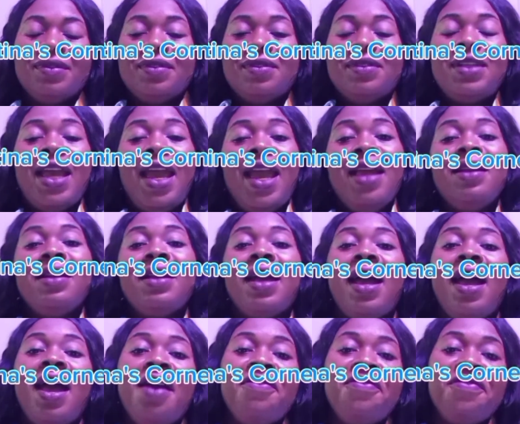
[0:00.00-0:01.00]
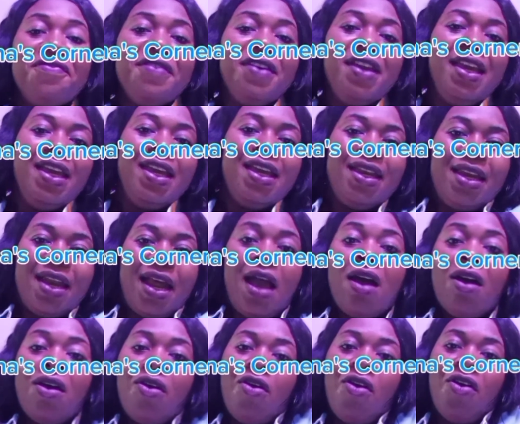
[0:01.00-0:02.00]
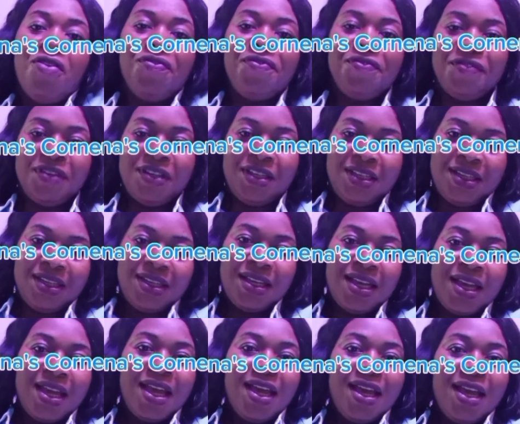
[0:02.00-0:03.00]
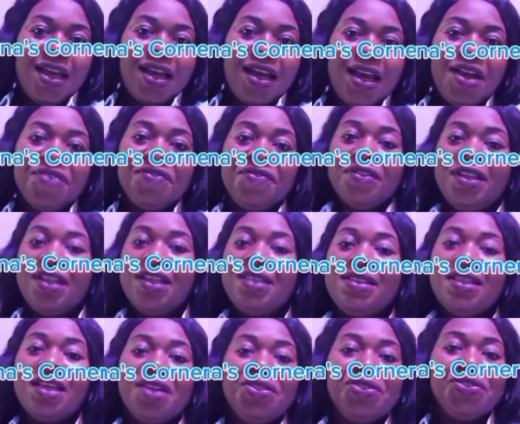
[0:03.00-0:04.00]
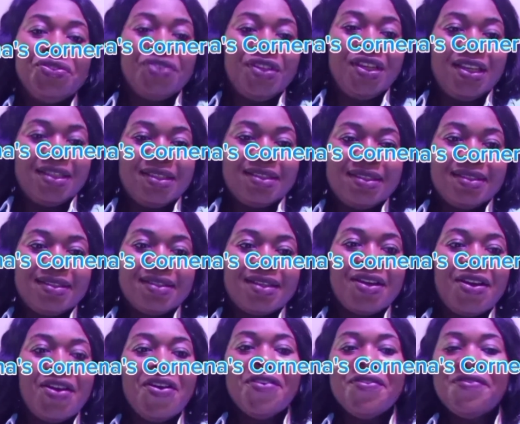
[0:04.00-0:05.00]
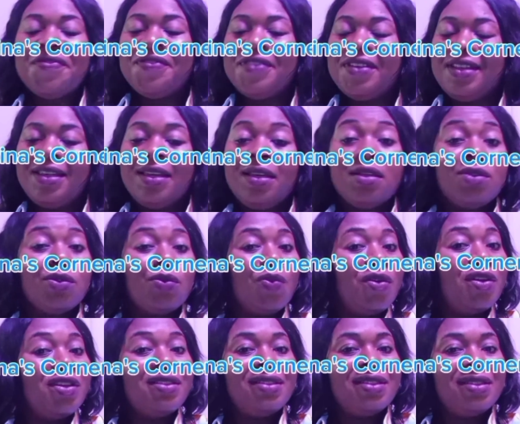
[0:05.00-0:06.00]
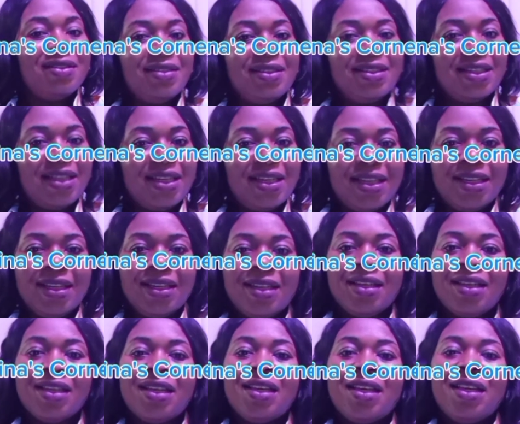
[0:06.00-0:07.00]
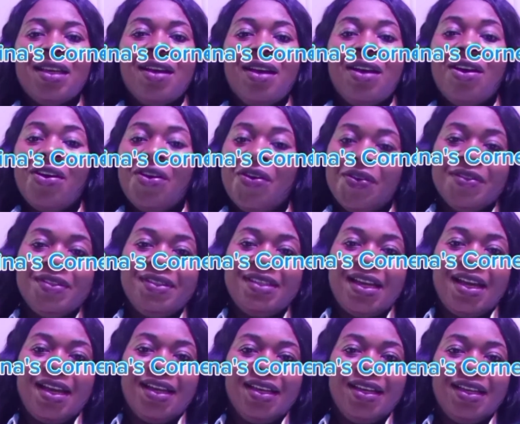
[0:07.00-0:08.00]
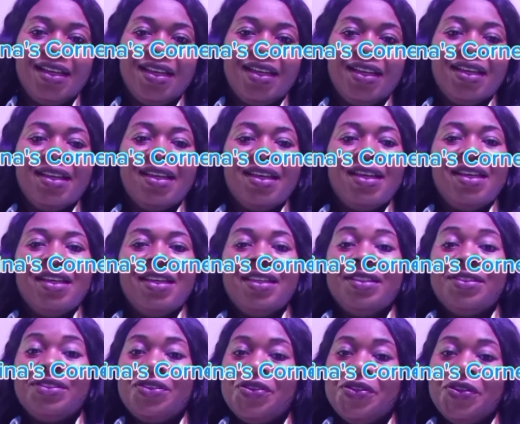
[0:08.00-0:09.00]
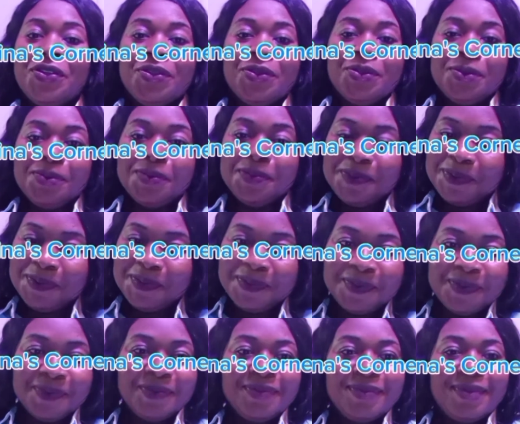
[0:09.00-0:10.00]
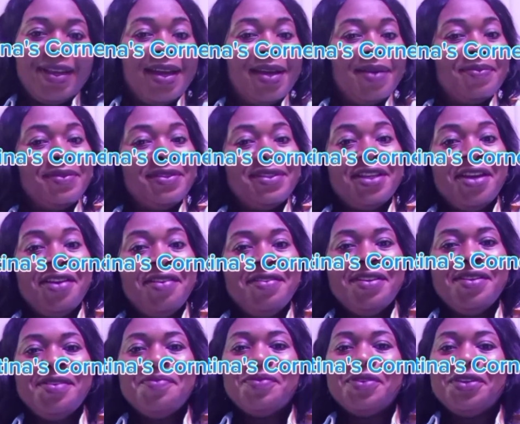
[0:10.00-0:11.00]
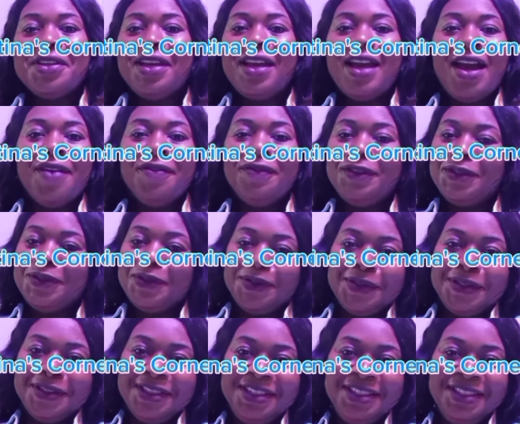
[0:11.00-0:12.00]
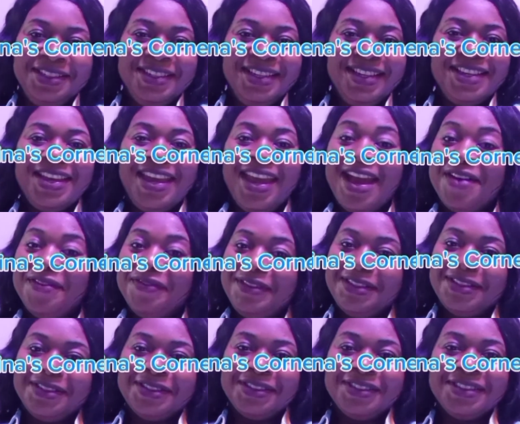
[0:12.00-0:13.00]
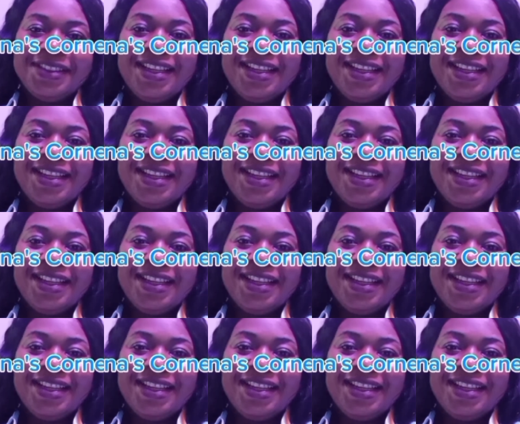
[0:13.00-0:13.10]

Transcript: Then caffeine and coffee. Caffeinated drinks, coffee, it wasn't the ulcer. So I'm sorry, but you have to you have to